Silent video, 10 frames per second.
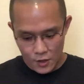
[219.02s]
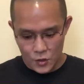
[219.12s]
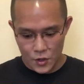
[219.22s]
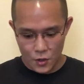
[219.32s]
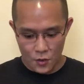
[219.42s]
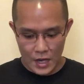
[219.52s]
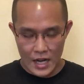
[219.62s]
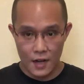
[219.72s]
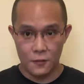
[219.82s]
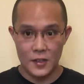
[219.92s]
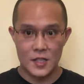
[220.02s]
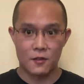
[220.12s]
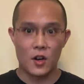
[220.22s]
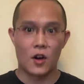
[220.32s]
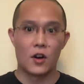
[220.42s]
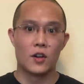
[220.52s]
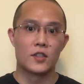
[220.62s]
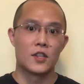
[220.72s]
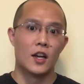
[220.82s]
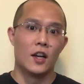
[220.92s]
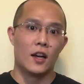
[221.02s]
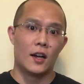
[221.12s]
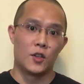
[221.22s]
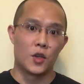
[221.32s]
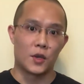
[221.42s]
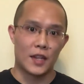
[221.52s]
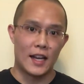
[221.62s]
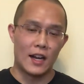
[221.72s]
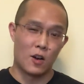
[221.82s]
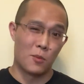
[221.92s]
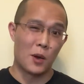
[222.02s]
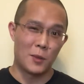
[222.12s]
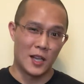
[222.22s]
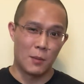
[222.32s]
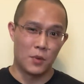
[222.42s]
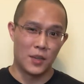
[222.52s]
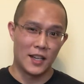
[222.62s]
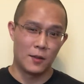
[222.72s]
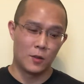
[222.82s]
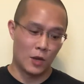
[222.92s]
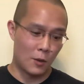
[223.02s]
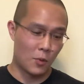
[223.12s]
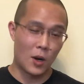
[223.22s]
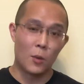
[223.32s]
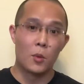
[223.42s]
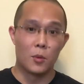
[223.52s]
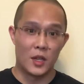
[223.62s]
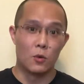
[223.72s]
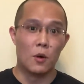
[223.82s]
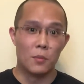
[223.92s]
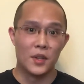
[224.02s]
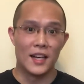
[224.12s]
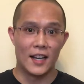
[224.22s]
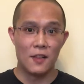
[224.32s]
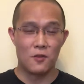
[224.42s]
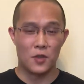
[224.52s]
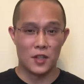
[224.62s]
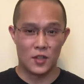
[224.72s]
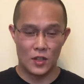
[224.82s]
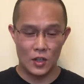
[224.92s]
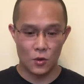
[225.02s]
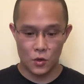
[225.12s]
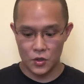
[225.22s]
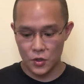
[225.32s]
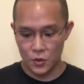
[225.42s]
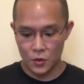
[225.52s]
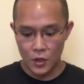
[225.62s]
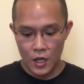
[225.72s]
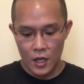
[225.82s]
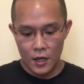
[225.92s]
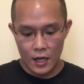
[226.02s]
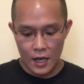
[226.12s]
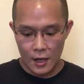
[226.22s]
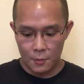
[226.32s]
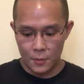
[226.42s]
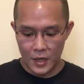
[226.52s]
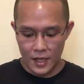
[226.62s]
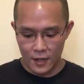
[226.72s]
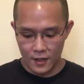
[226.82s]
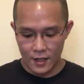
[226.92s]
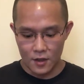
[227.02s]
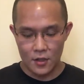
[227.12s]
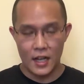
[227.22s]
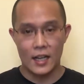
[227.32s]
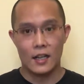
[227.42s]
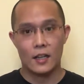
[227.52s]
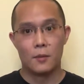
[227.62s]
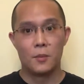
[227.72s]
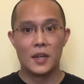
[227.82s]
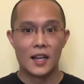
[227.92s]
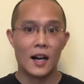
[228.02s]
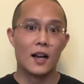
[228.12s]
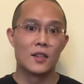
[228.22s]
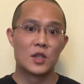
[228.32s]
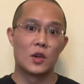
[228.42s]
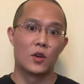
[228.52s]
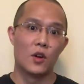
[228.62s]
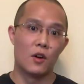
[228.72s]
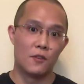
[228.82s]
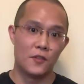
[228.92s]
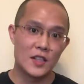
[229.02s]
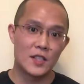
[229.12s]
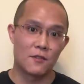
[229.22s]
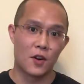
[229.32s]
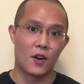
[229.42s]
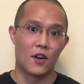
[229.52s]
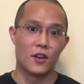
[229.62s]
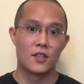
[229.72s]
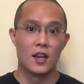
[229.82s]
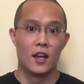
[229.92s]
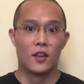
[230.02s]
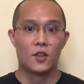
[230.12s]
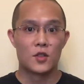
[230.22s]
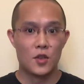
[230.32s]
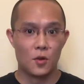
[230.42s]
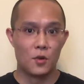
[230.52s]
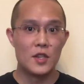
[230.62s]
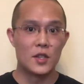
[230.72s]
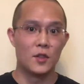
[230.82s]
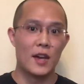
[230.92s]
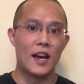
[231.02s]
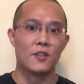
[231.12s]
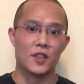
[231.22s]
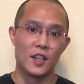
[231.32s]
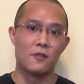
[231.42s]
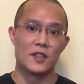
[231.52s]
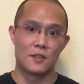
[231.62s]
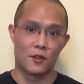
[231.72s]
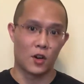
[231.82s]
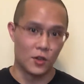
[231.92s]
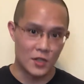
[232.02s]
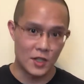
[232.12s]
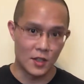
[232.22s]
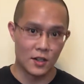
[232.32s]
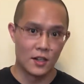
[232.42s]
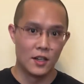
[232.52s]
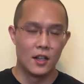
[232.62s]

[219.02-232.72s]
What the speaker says: So offensive cards, I took that out. I probably won't put that in for another year or 2. But on the other hand, because there are no offensive cards, there's no reason to have the defensive cards either.